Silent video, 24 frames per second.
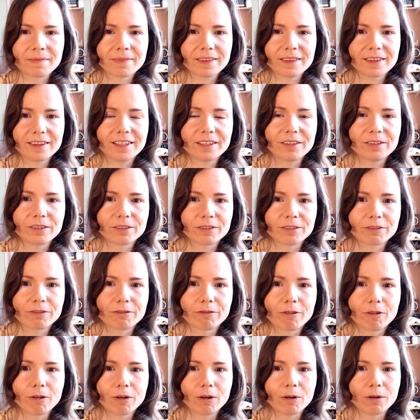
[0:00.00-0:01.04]
didn't
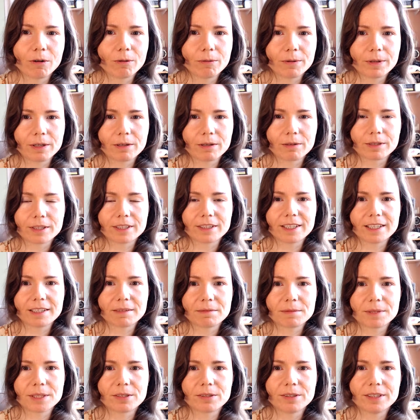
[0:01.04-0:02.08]
follow your
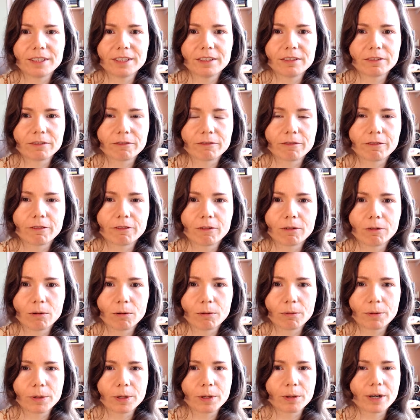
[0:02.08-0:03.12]
dreams, you didn't
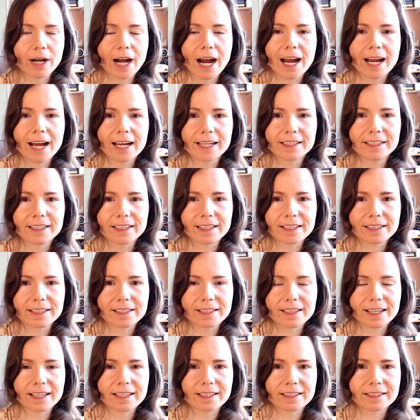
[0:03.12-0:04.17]
follow your ideas,
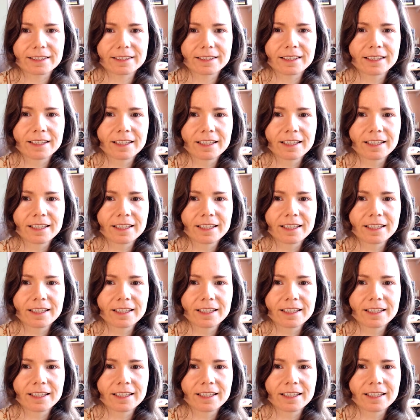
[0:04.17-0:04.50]
and